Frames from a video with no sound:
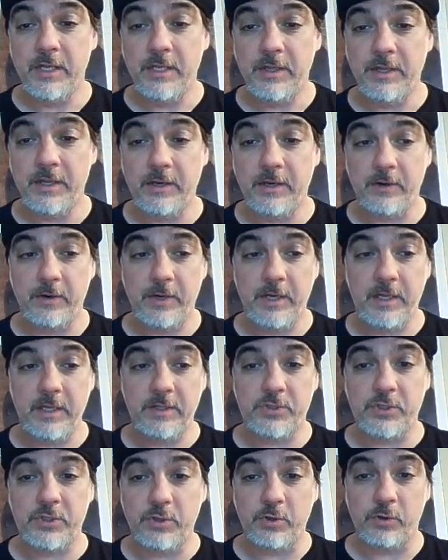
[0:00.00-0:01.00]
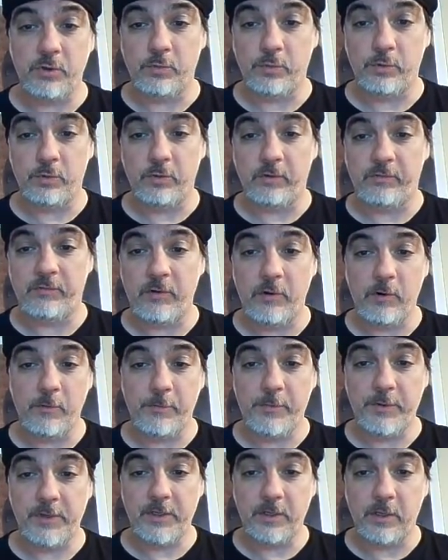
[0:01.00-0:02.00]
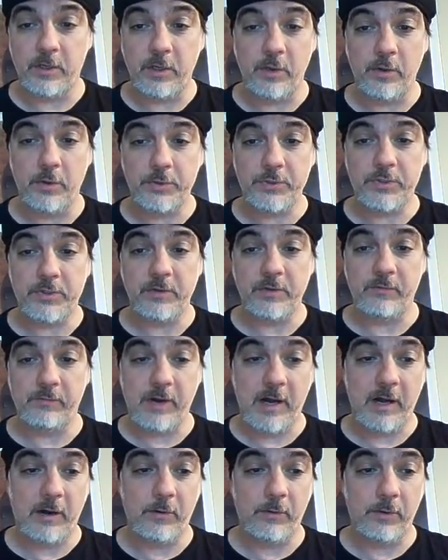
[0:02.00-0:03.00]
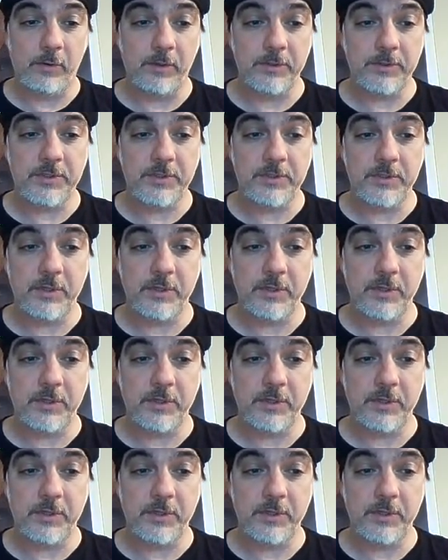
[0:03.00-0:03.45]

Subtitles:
there is no rule for open and closed vowels,